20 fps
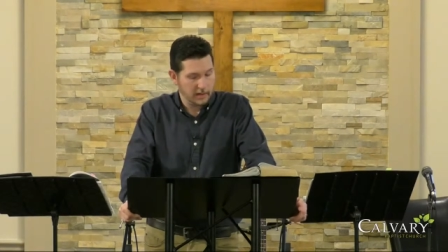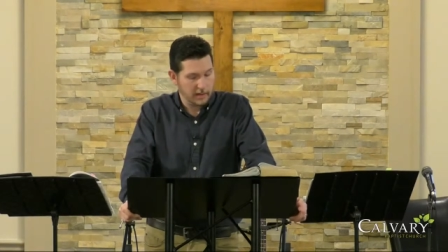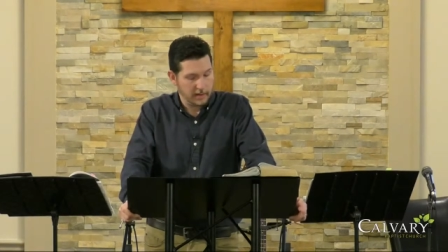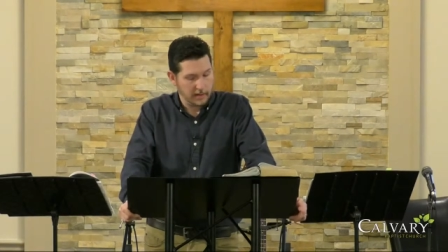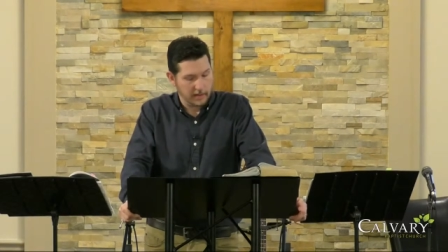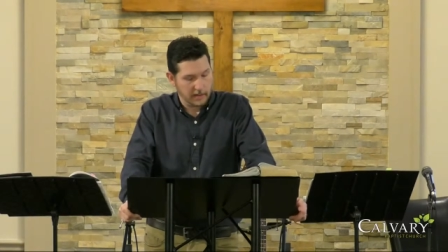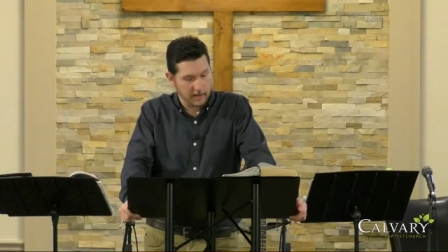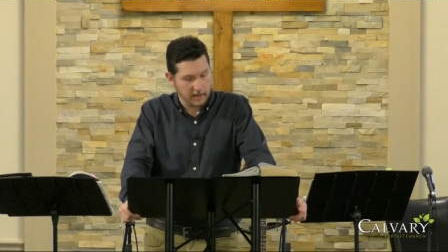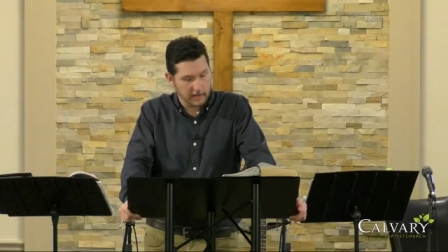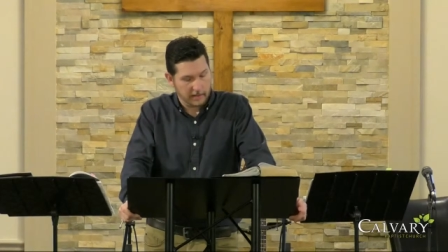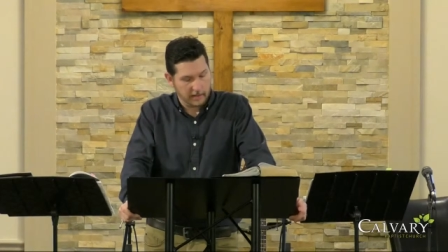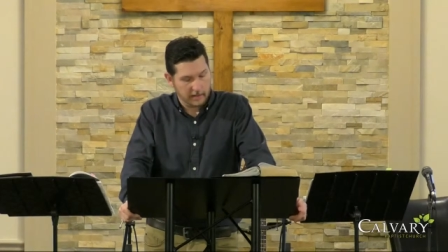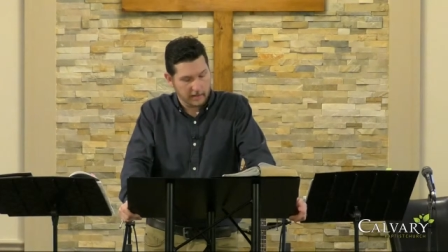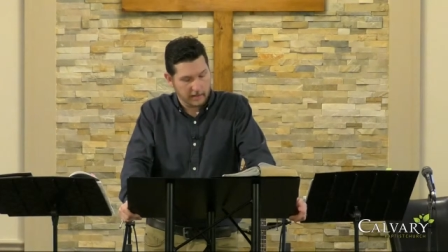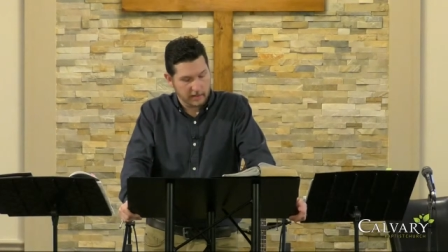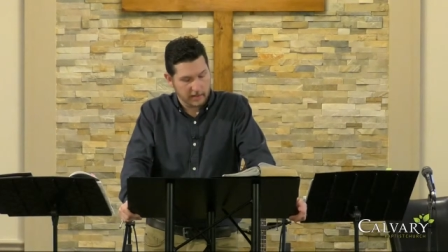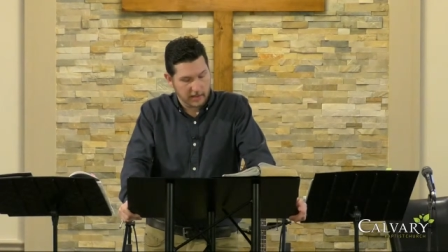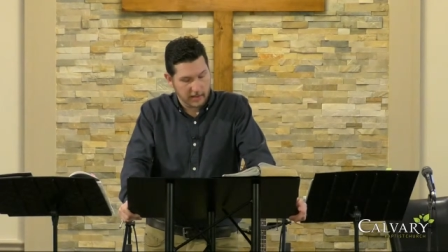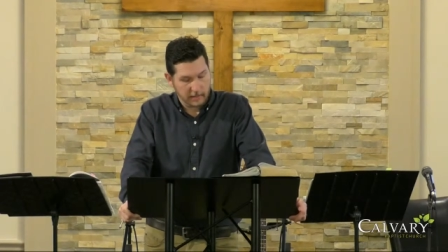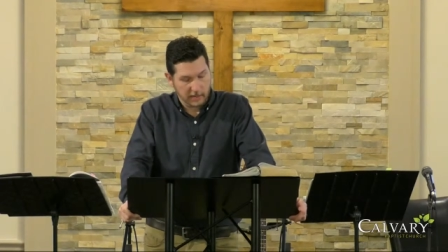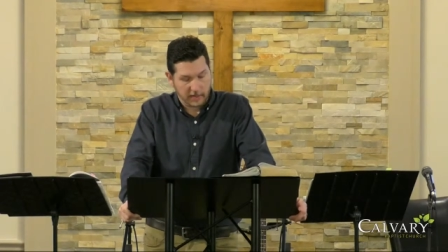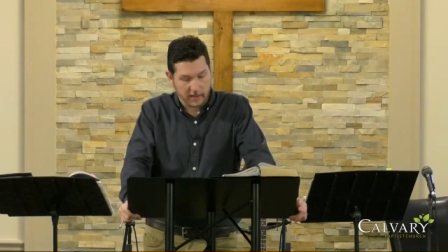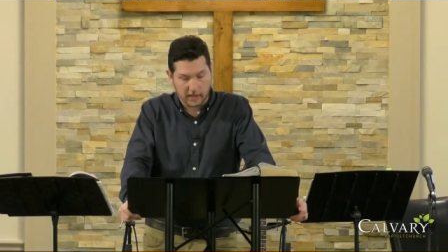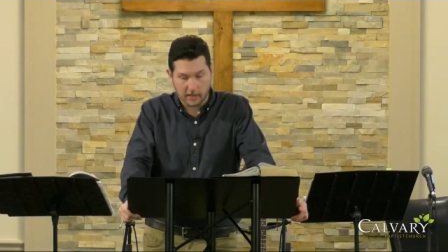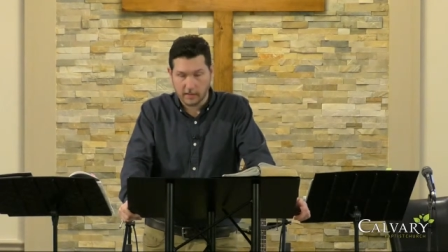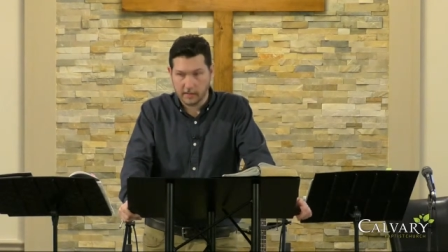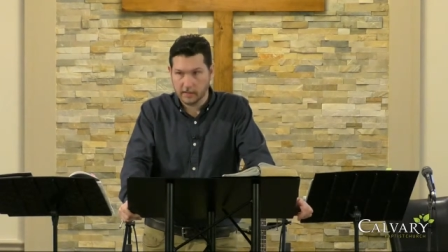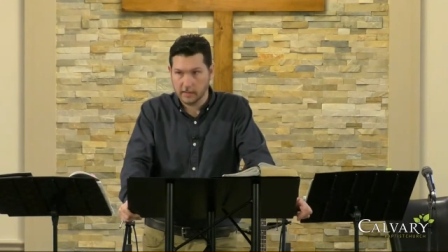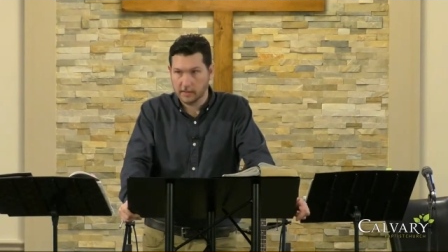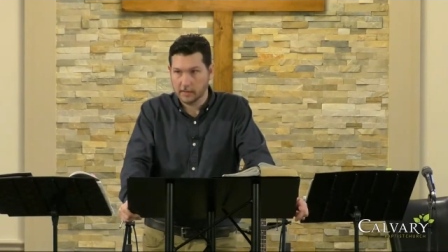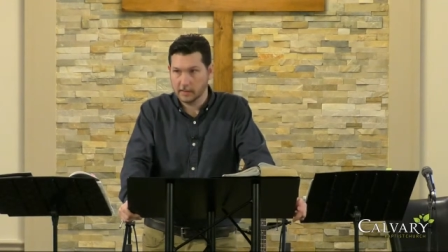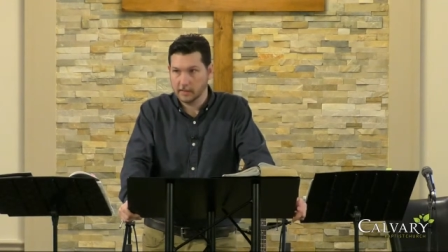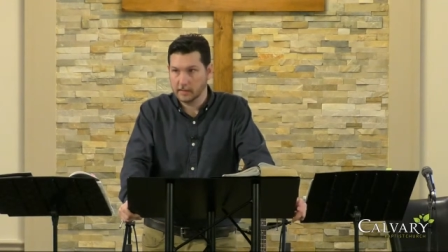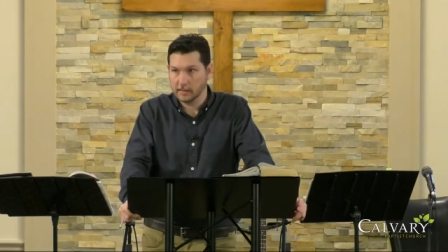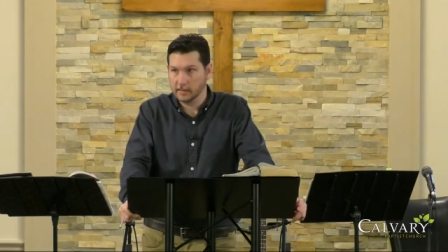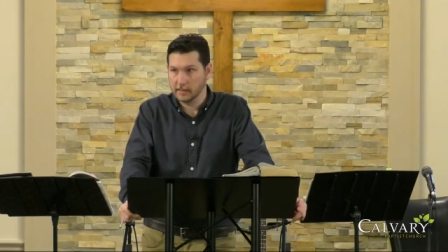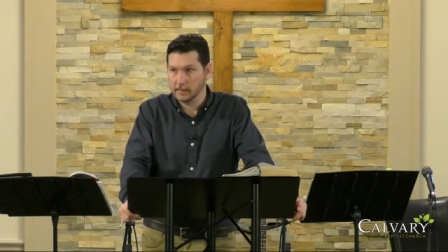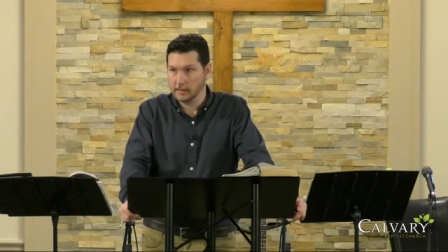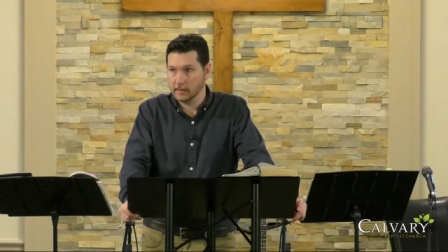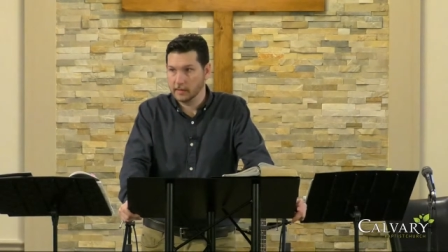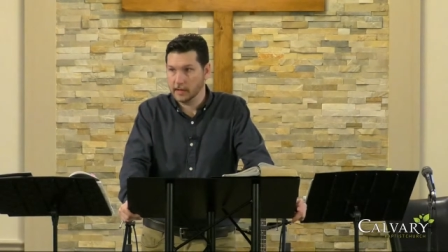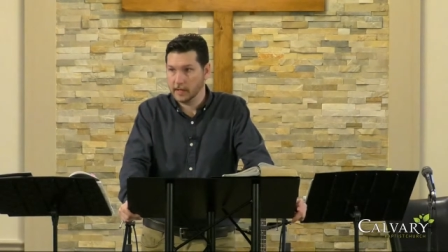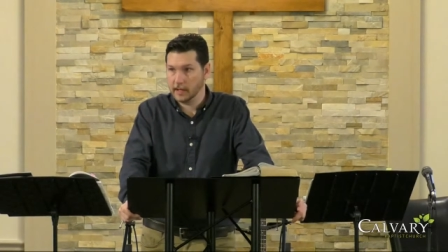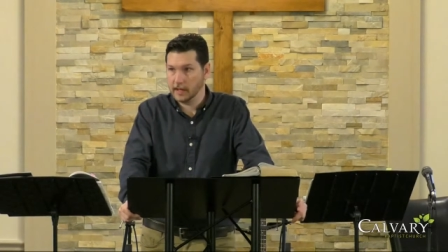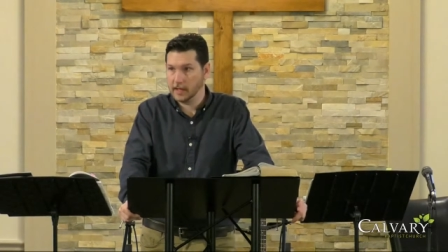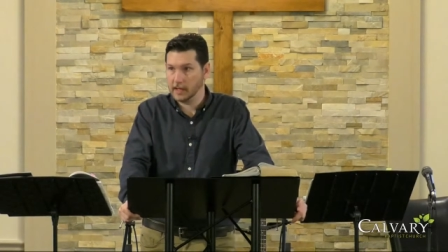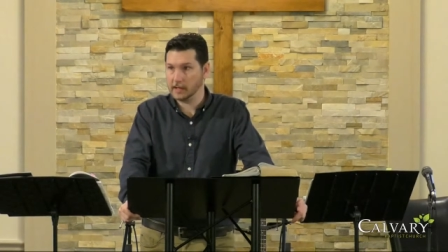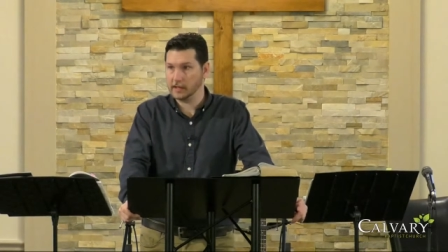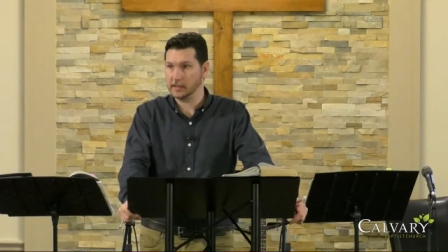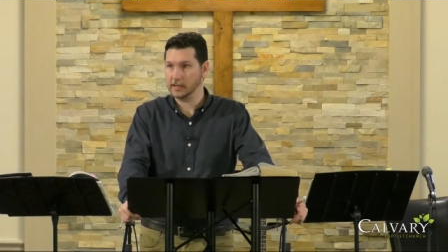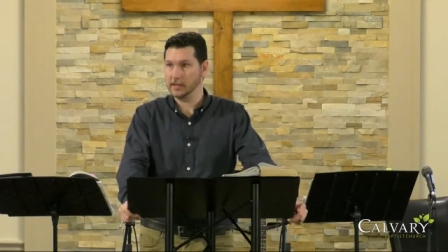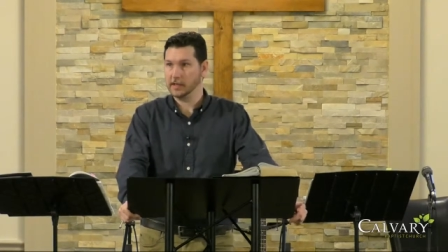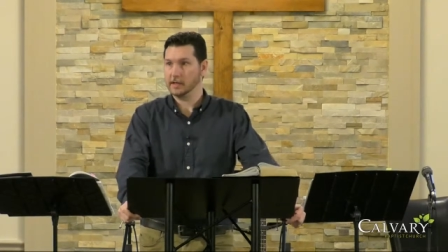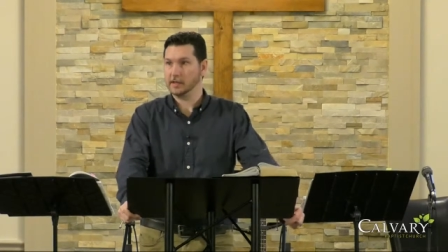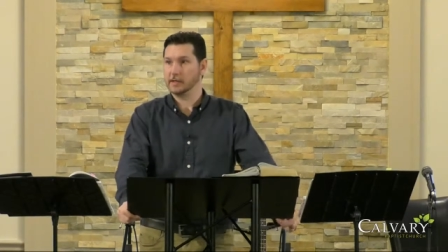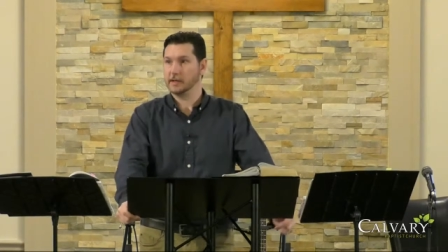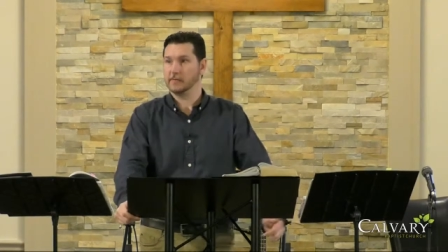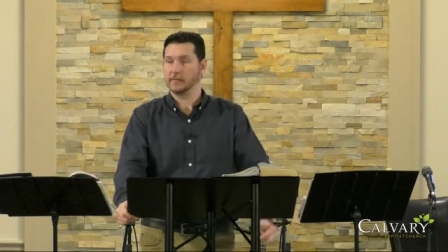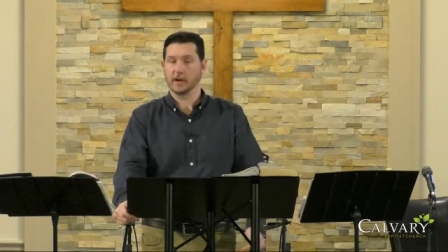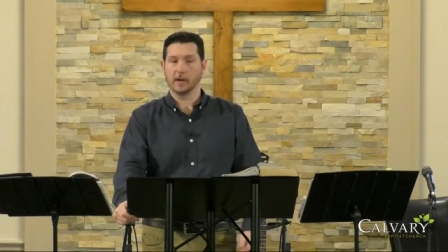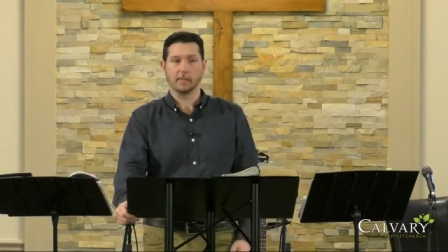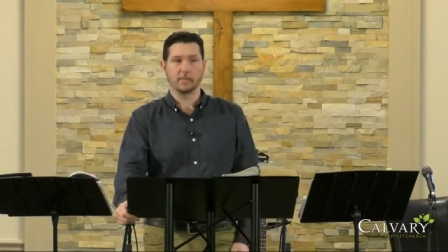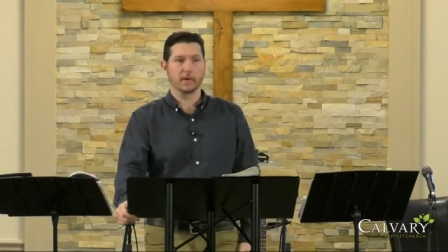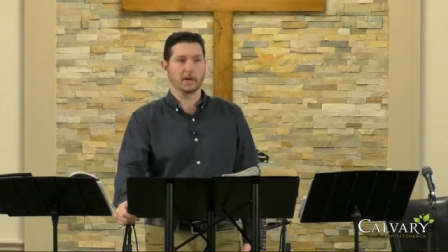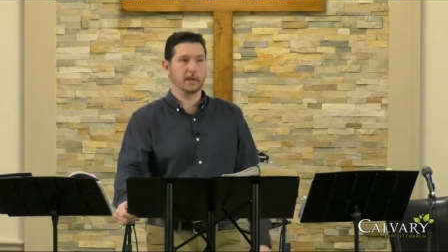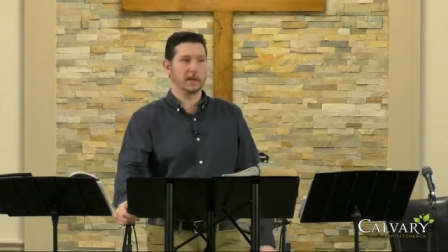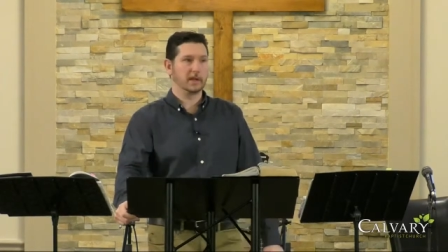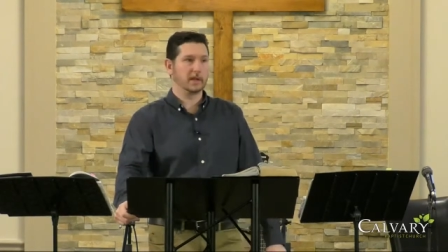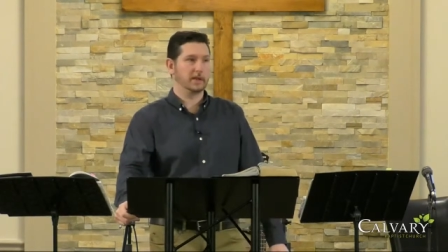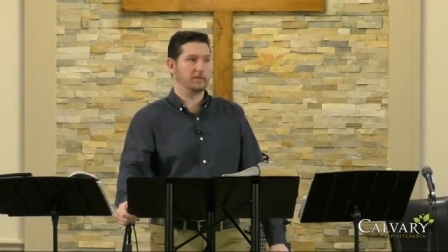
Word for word: Uh, Timothy, he, he, had a, he had a different upbringing.